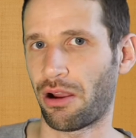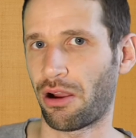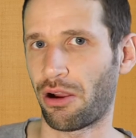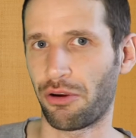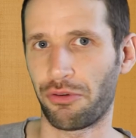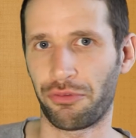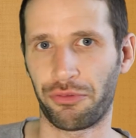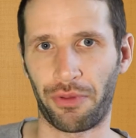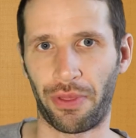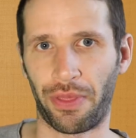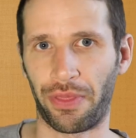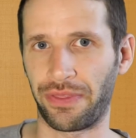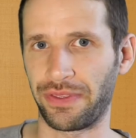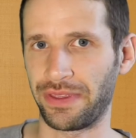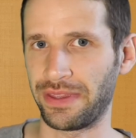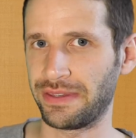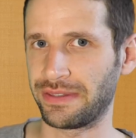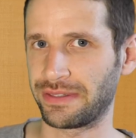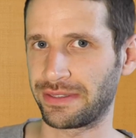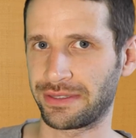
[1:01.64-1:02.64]
of
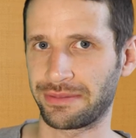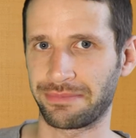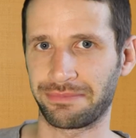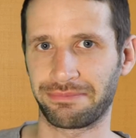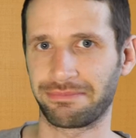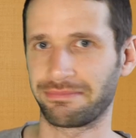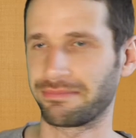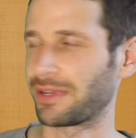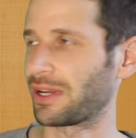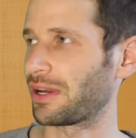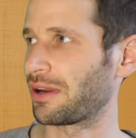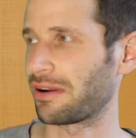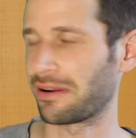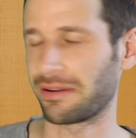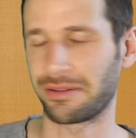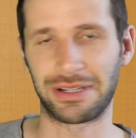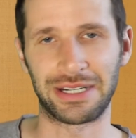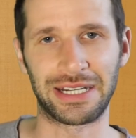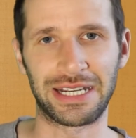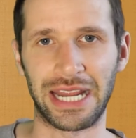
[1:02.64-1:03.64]
these
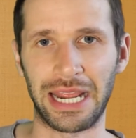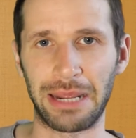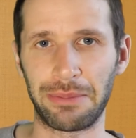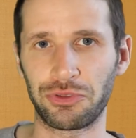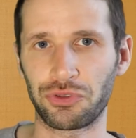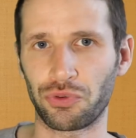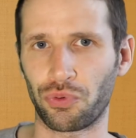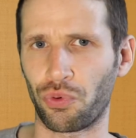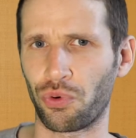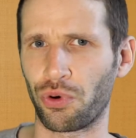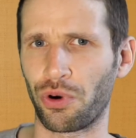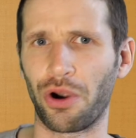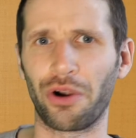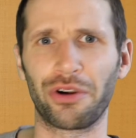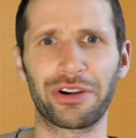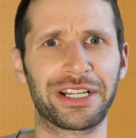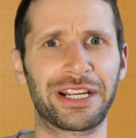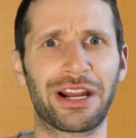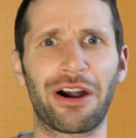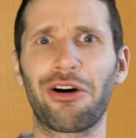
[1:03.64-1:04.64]
names, or
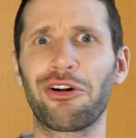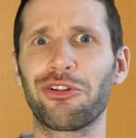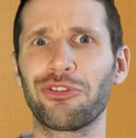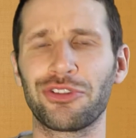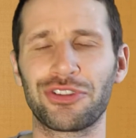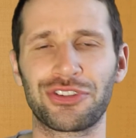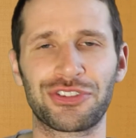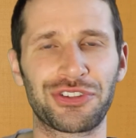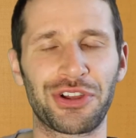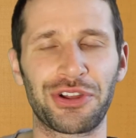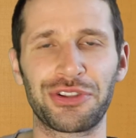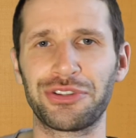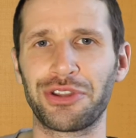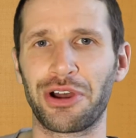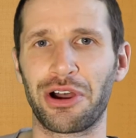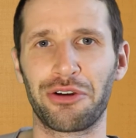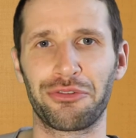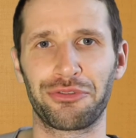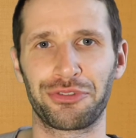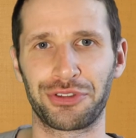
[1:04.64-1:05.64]
are they all the son
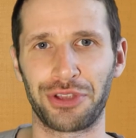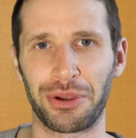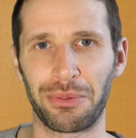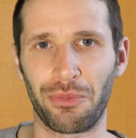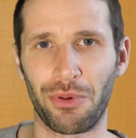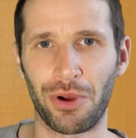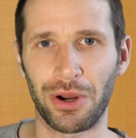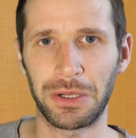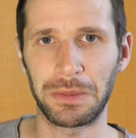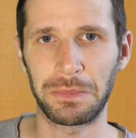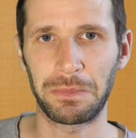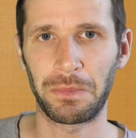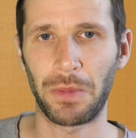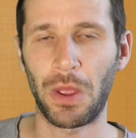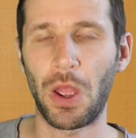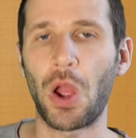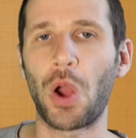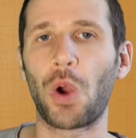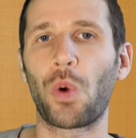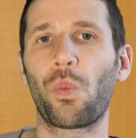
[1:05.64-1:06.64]
of someone?
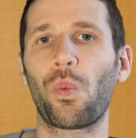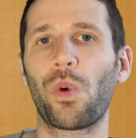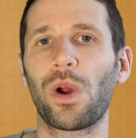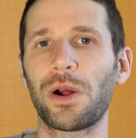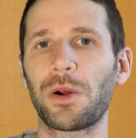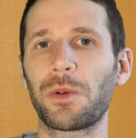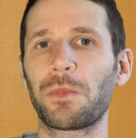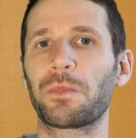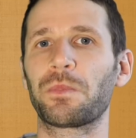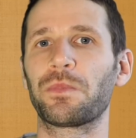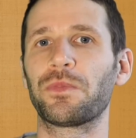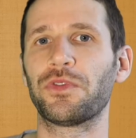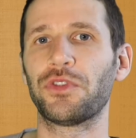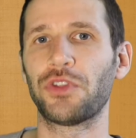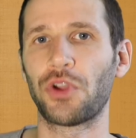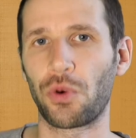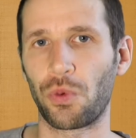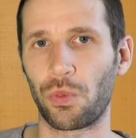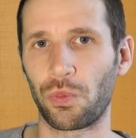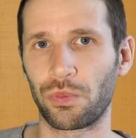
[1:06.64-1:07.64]
Well,
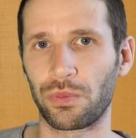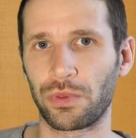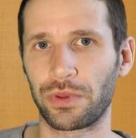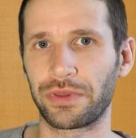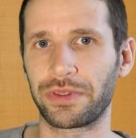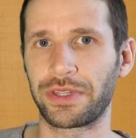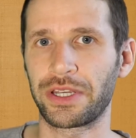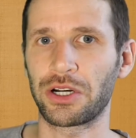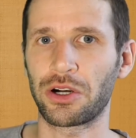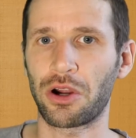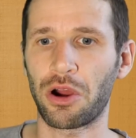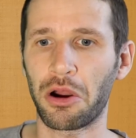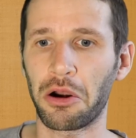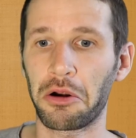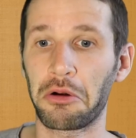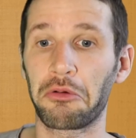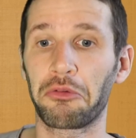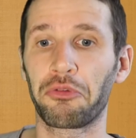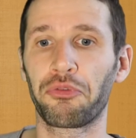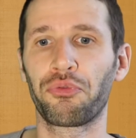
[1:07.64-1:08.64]
no. There
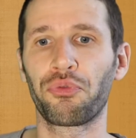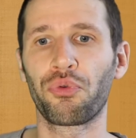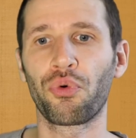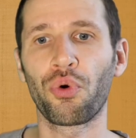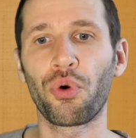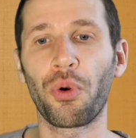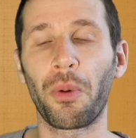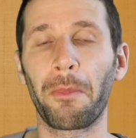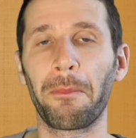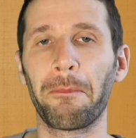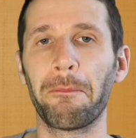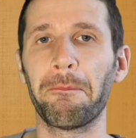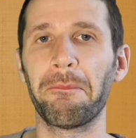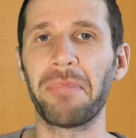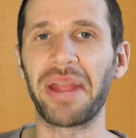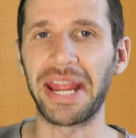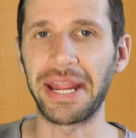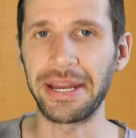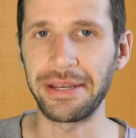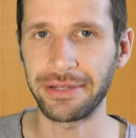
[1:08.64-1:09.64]
are four
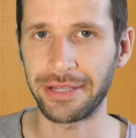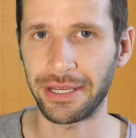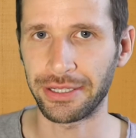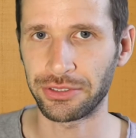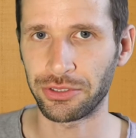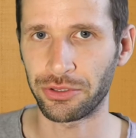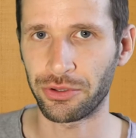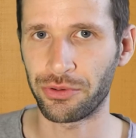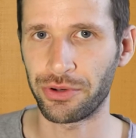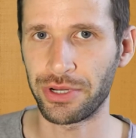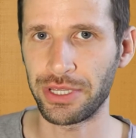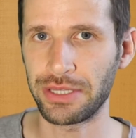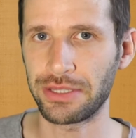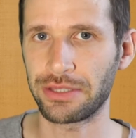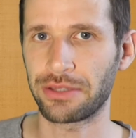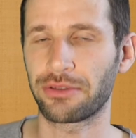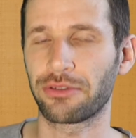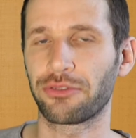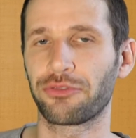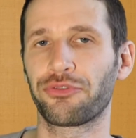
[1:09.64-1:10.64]
main
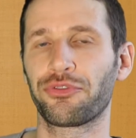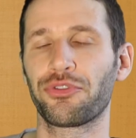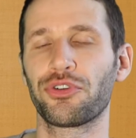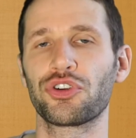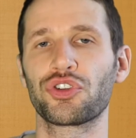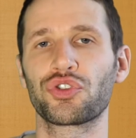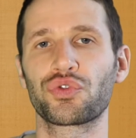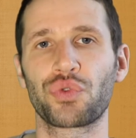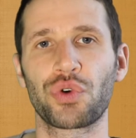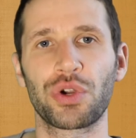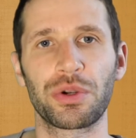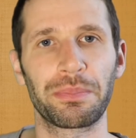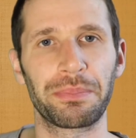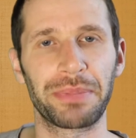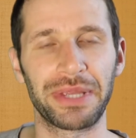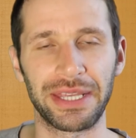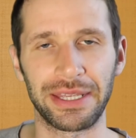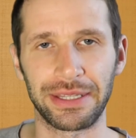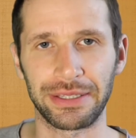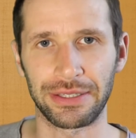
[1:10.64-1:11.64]
categories. First one
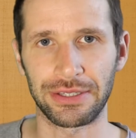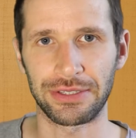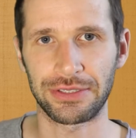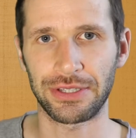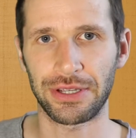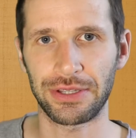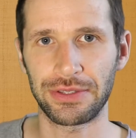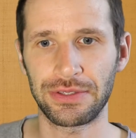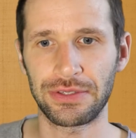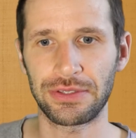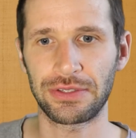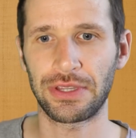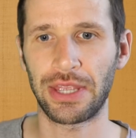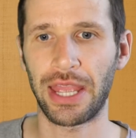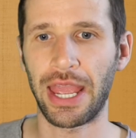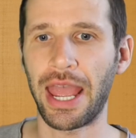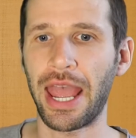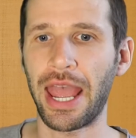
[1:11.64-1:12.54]
being the sons.